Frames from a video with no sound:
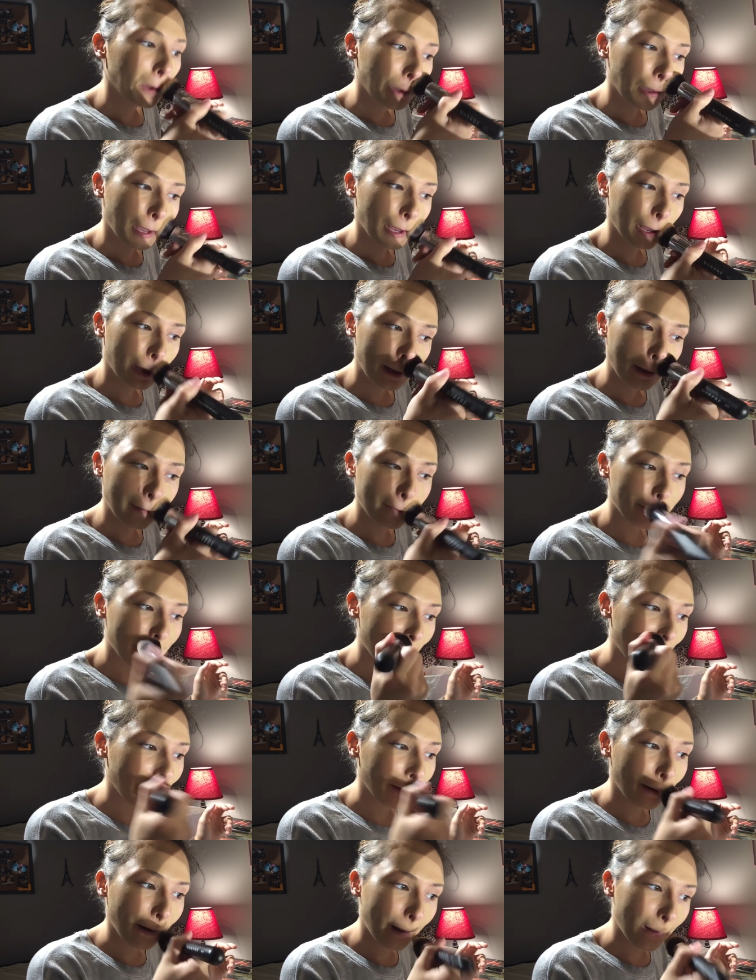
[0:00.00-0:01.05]
like
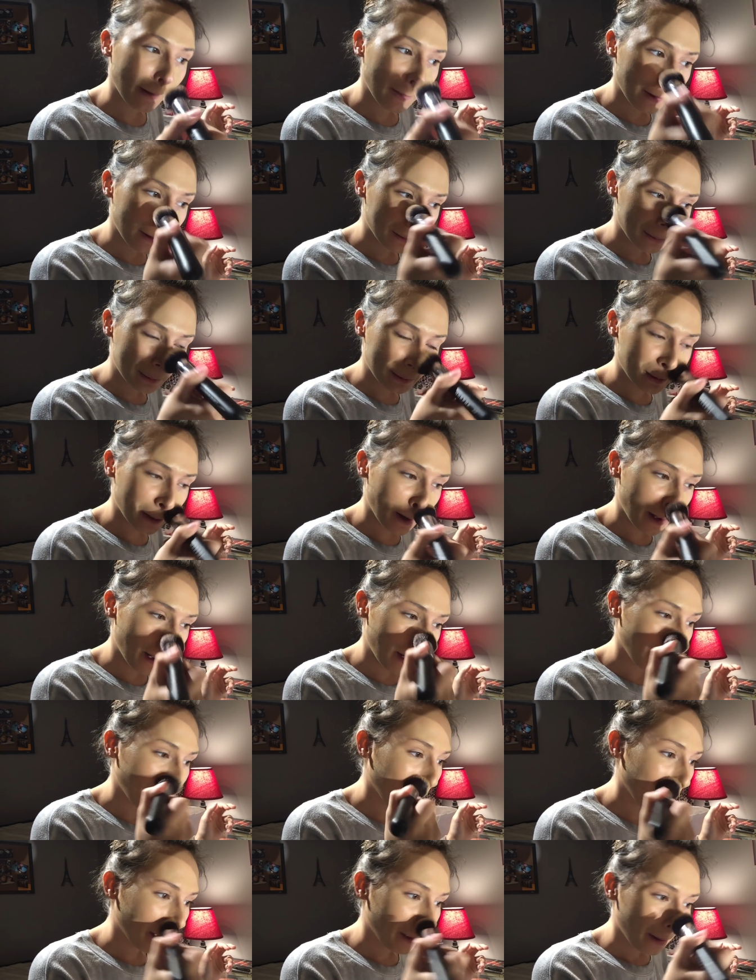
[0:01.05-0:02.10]
coupon codes
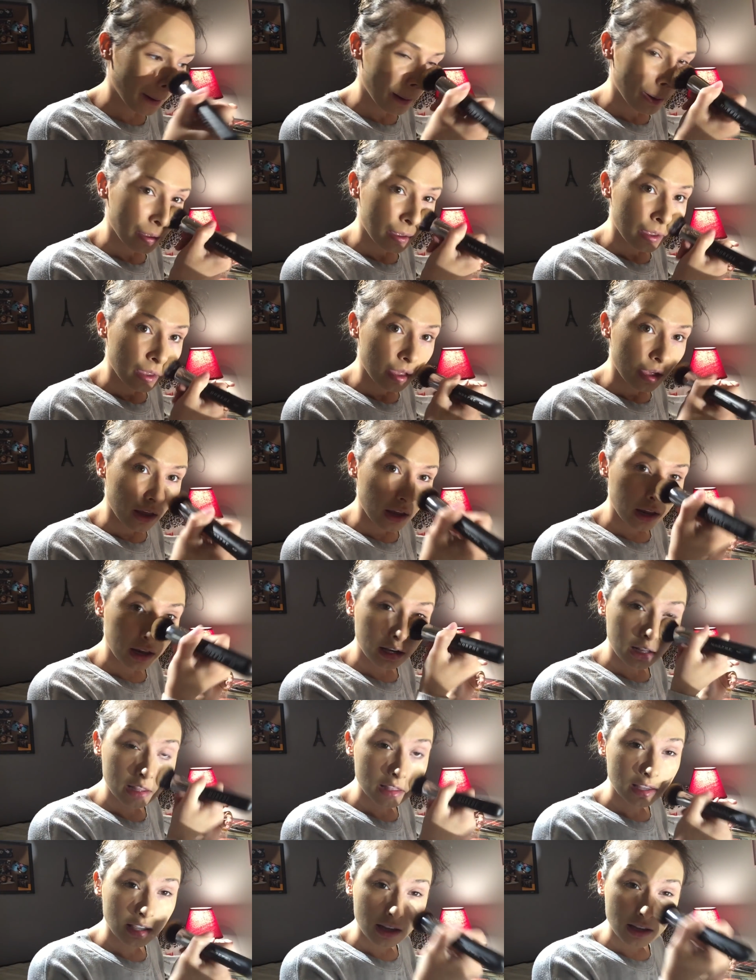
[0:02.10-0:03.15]
and
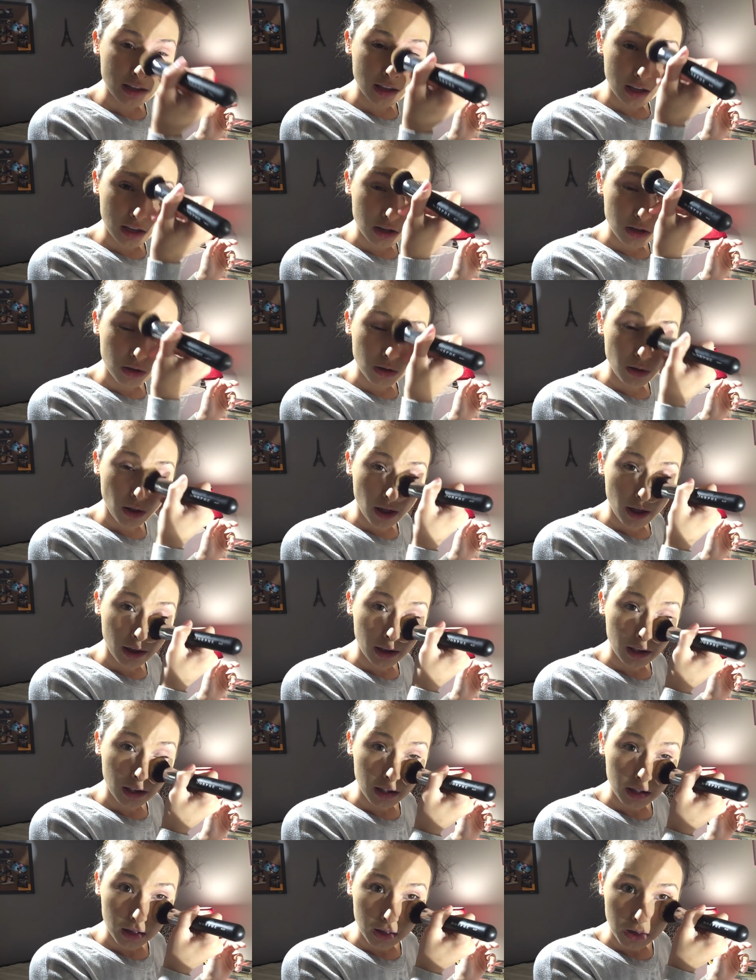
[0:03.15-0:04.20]
anything that you
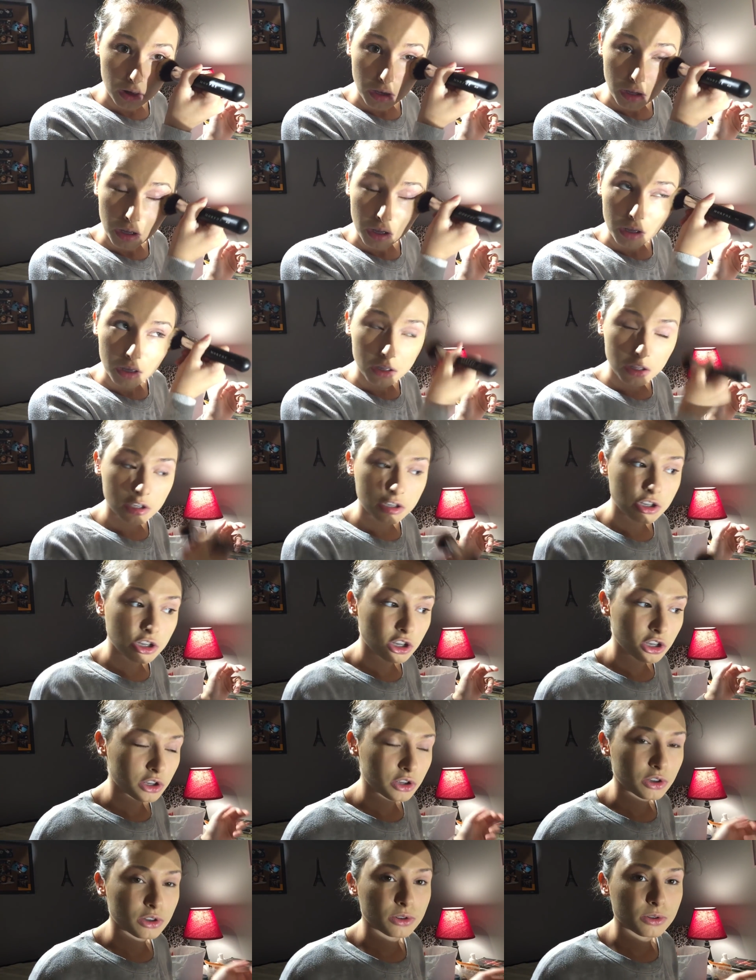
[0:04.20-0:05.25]
like could
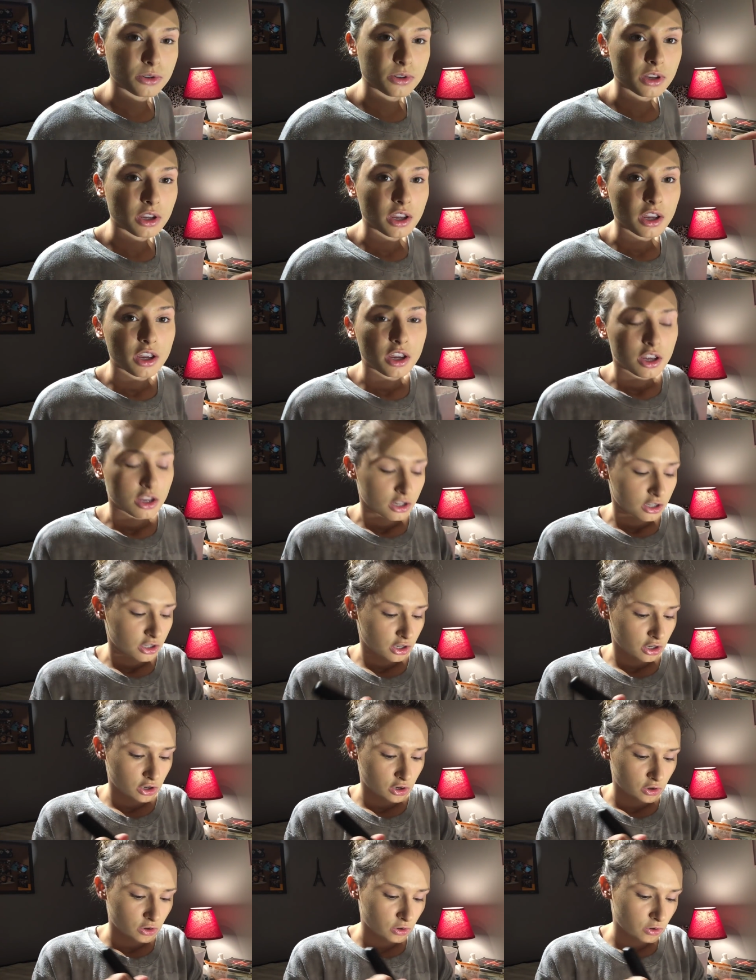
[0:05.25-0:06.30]
use
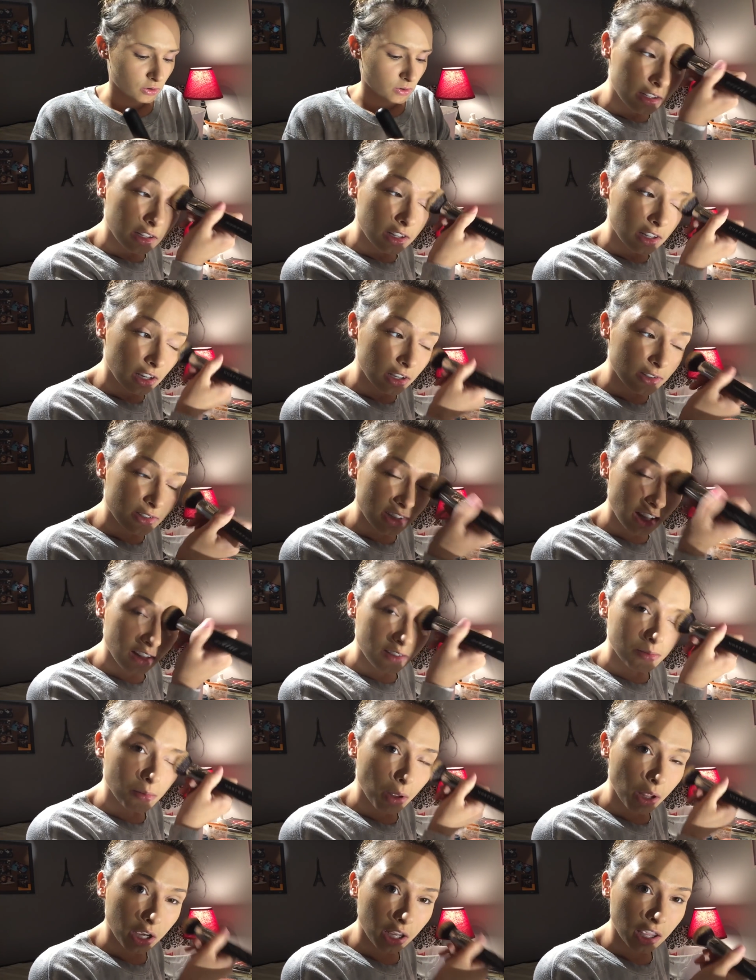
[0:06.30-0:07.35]
to, you know,
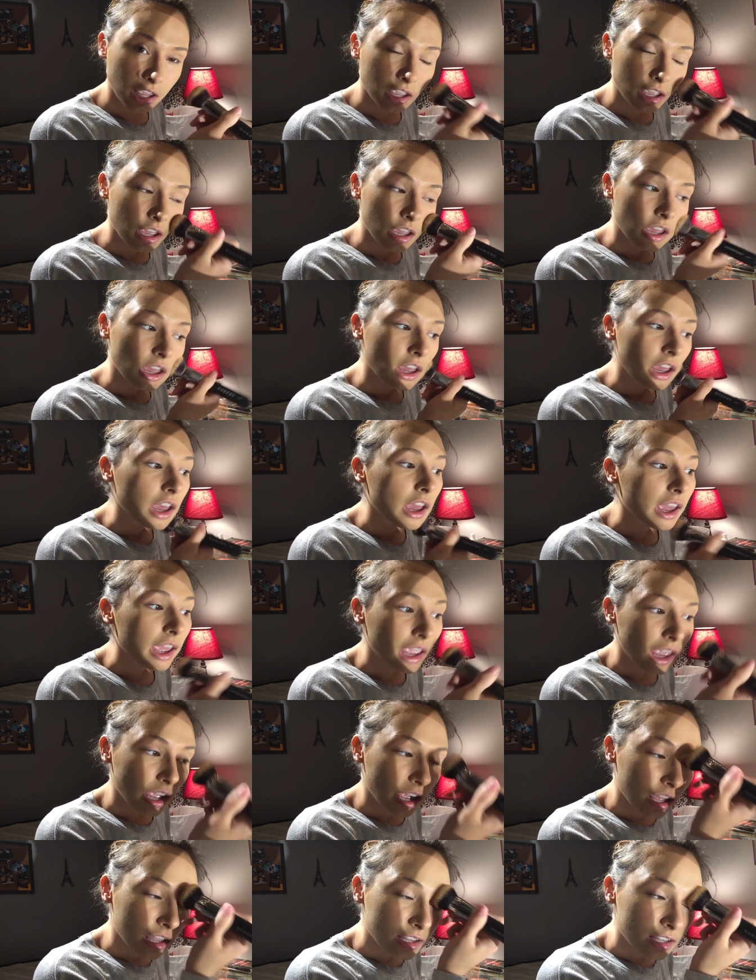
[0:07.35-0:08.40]
save money,
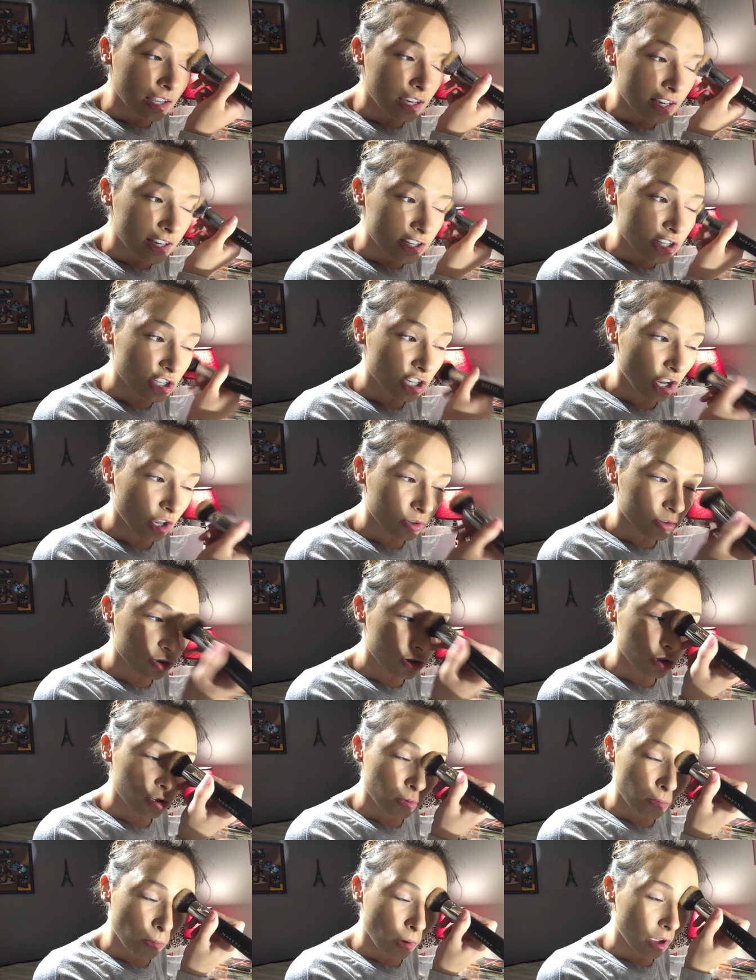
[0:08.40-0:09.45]
and then it shows
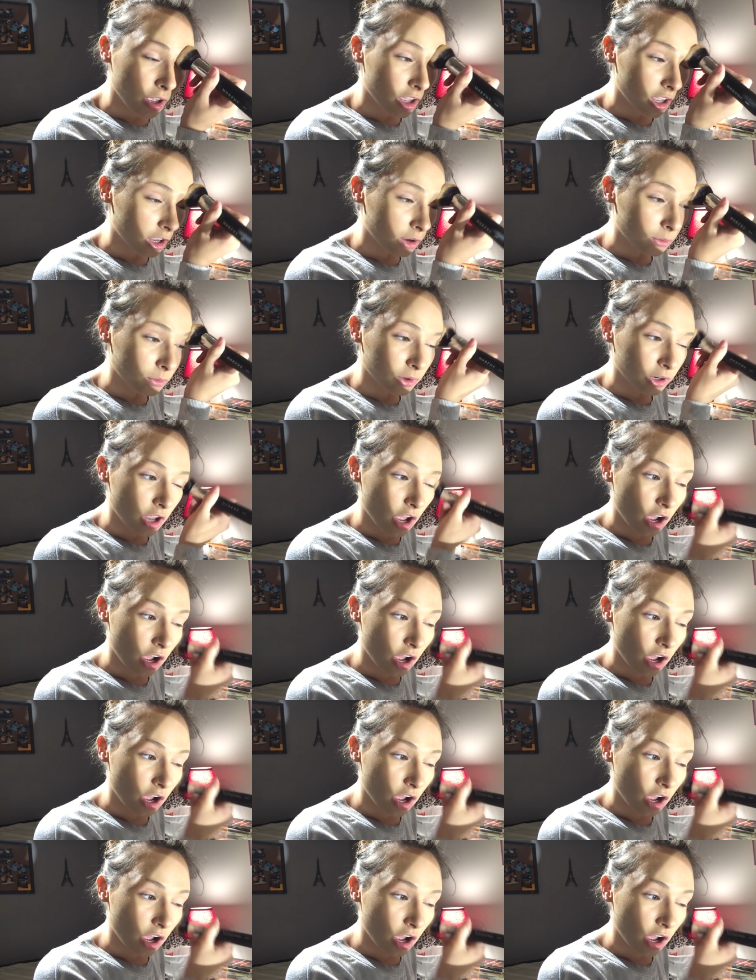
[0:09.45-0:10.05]
you what it would